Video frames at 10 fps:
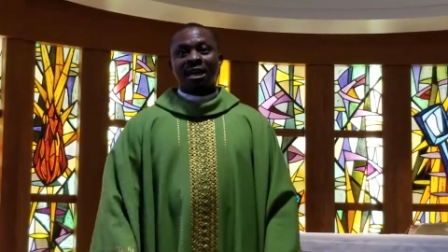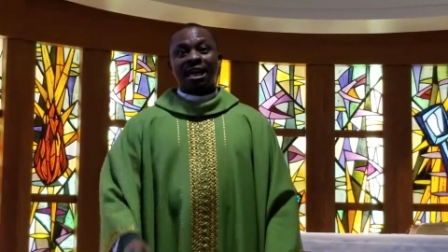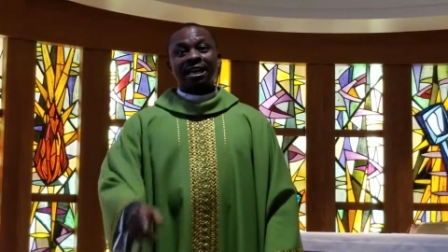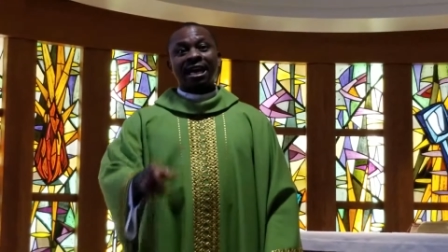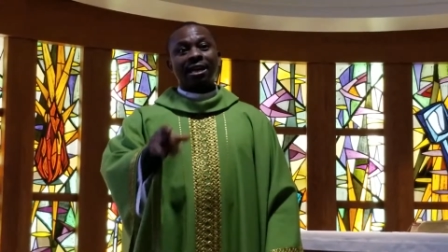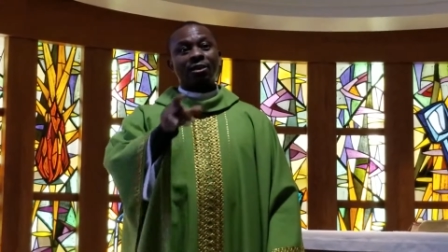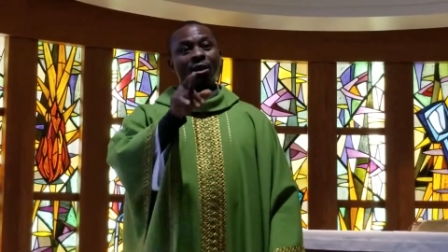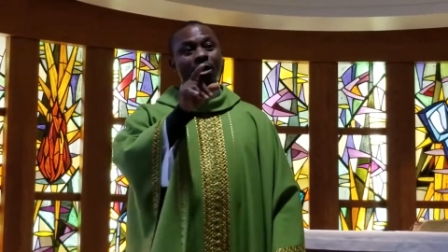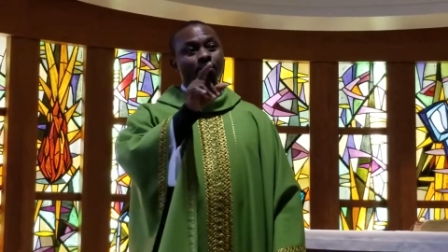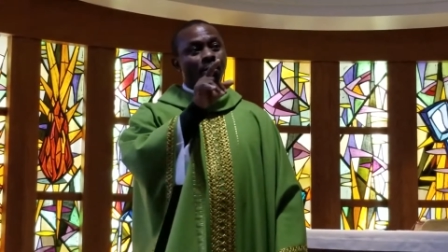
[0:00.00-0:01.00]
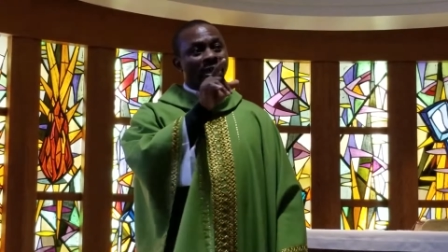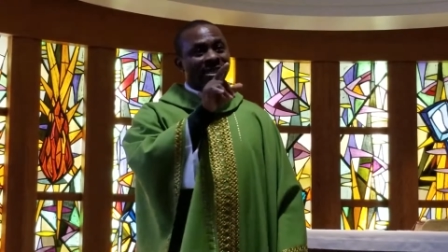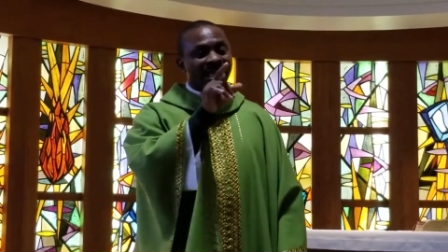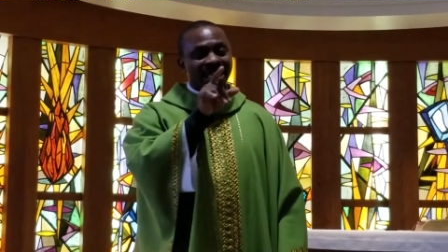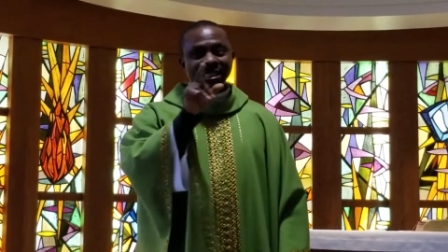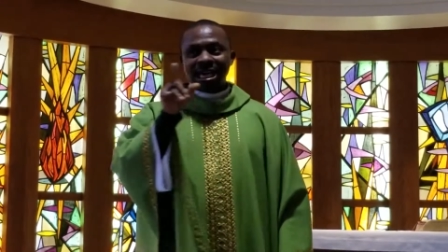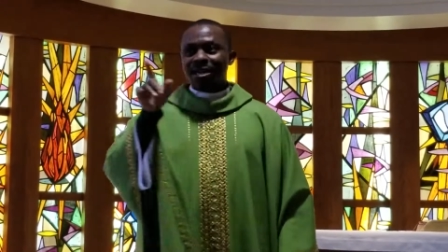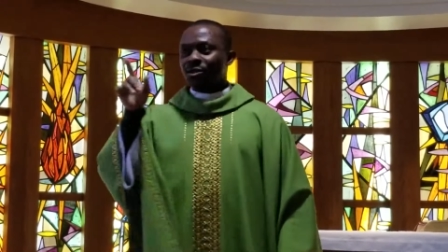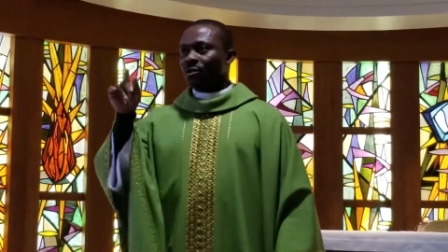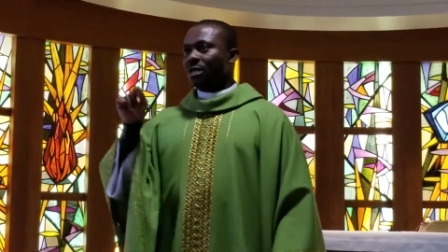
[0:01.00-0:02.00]
And our Lord pointed it
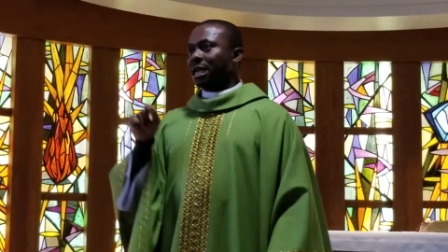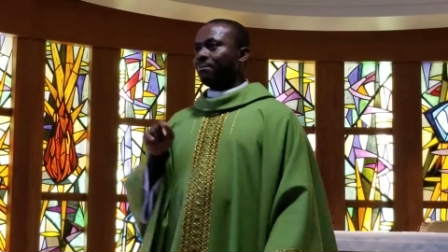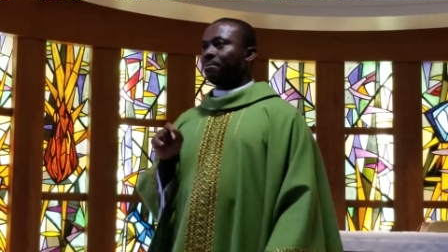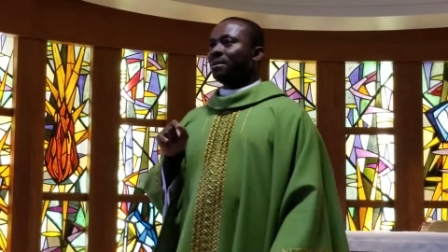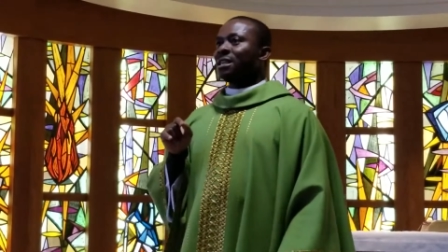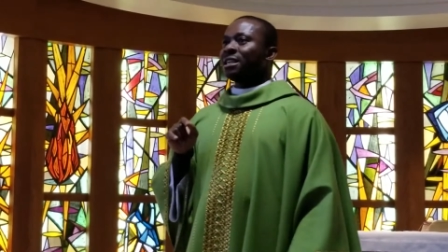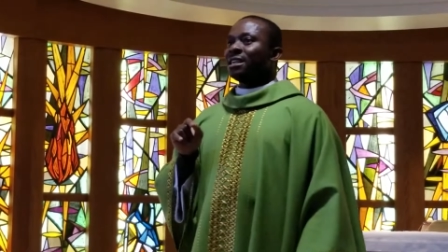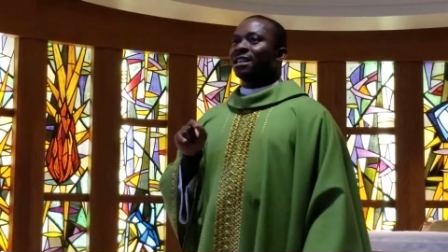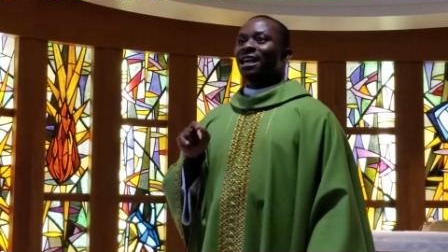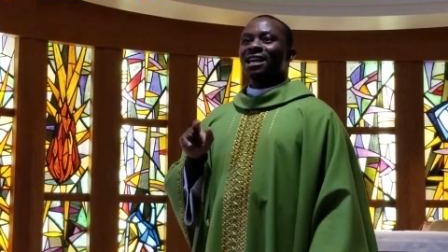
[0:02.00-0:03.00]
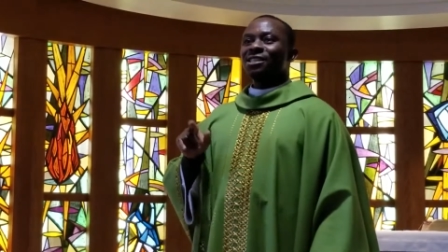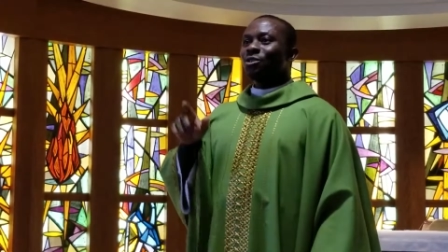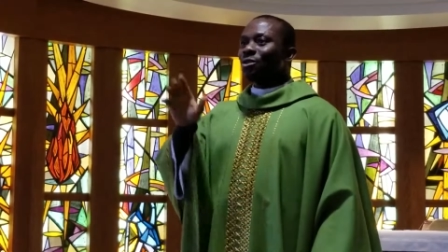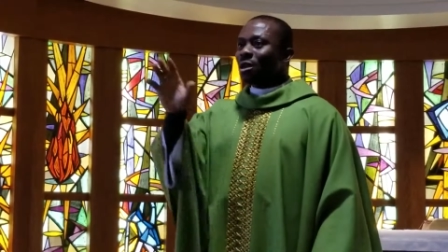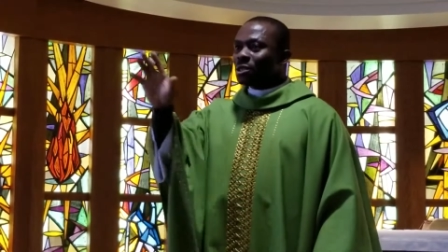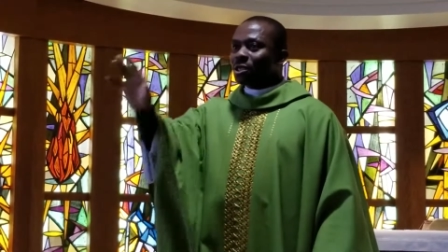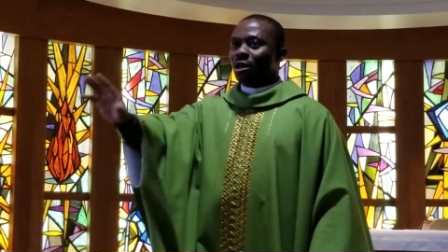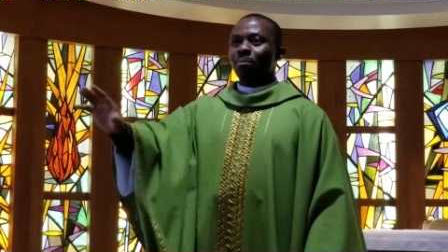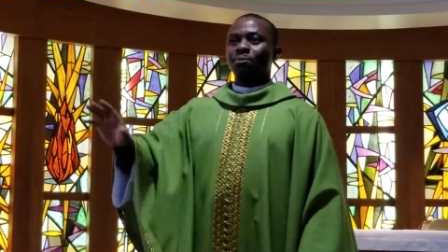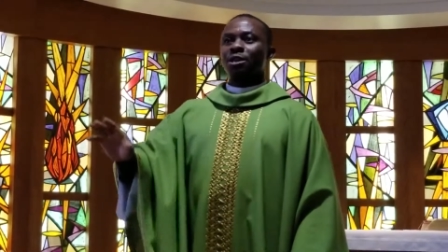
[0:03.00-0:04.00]
out to them that you don't
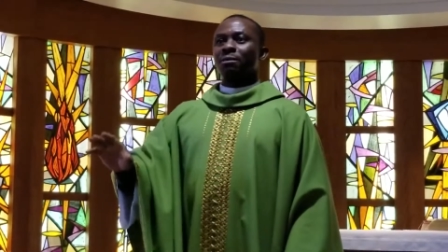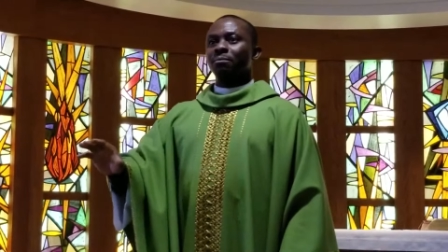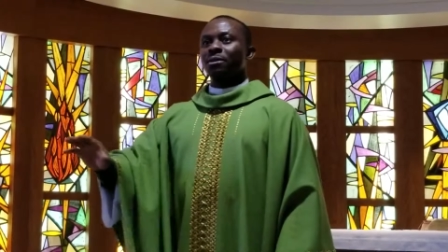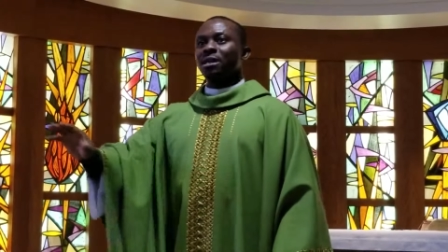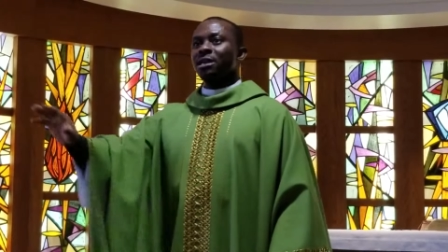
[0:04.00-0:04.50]
stop Him.